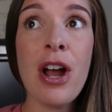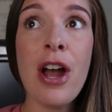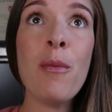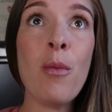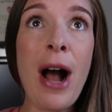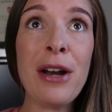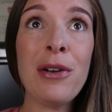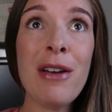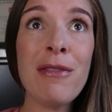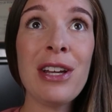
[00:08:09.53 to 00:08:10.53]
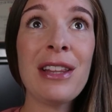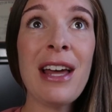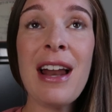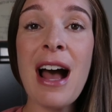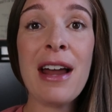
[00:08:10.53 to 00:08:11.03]
And why do I feel like
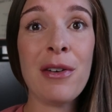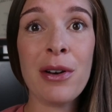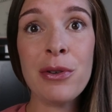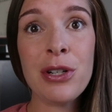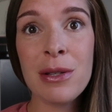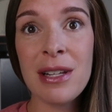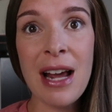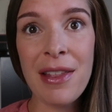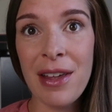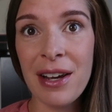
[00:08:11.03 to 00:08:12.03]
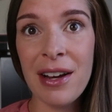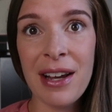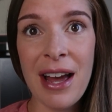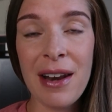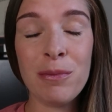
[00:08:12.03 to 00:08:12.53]
that? I don't know. Just, I think
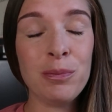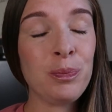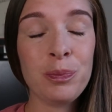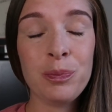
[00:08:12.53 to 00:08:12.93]
again,